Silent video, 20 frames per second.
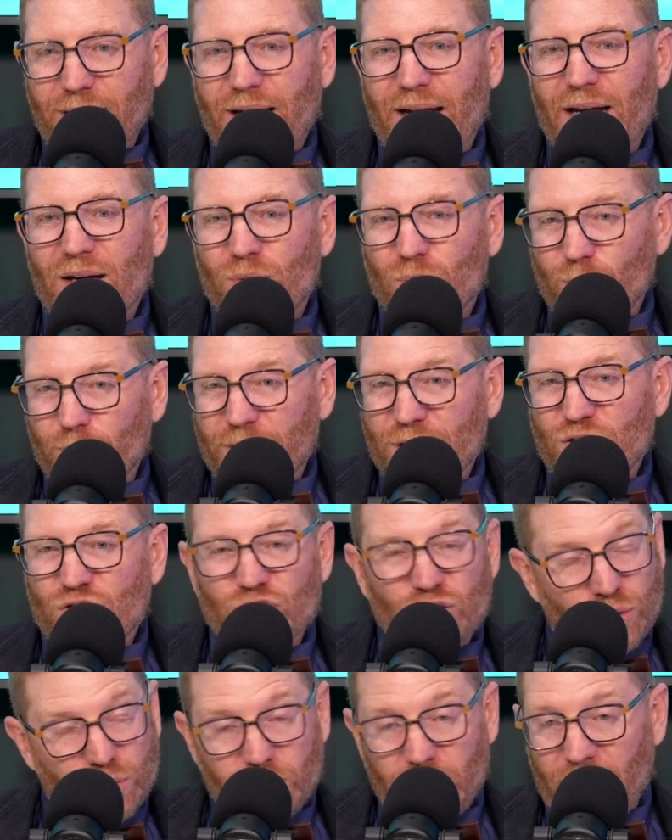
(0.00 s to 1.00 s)
and reach
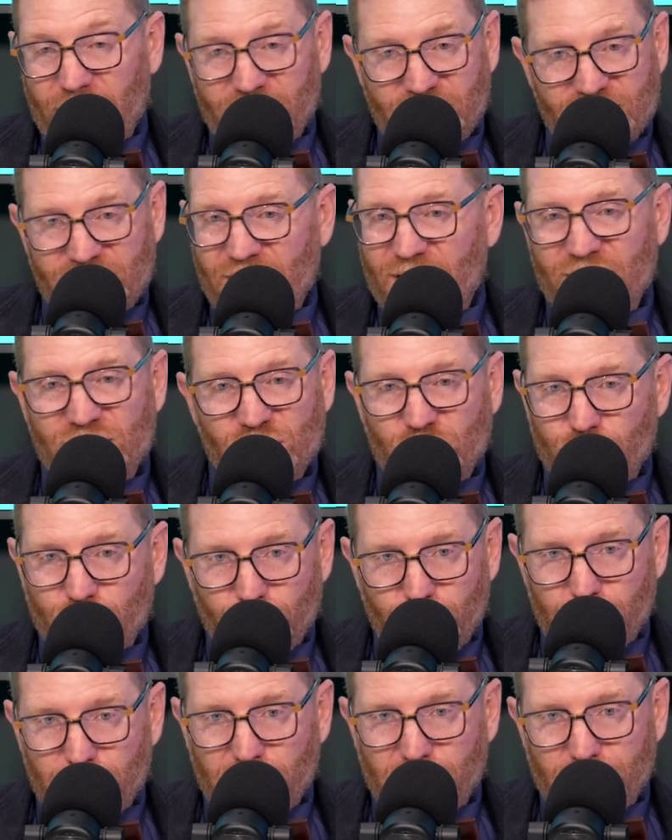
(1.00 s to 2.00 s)
new heights as a
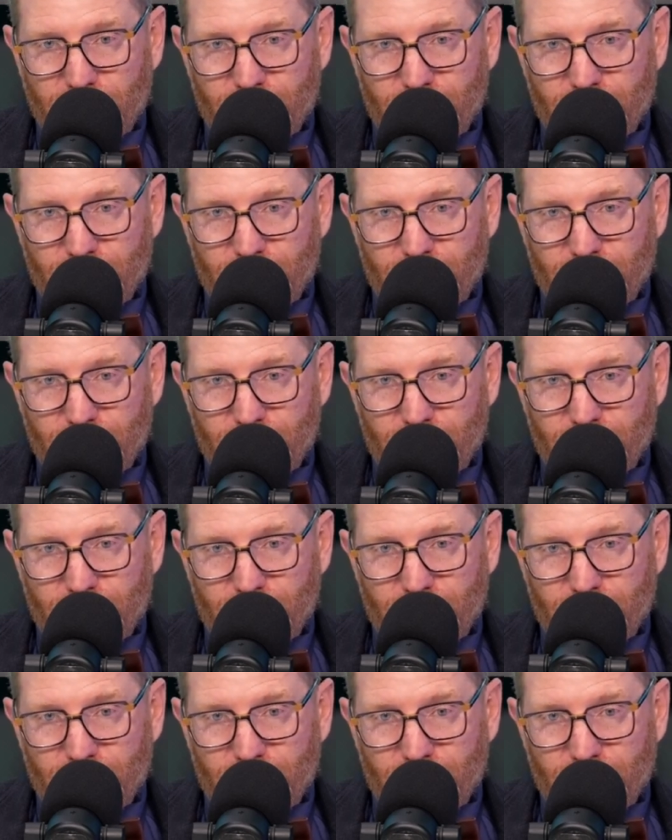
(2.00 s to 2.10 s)
group.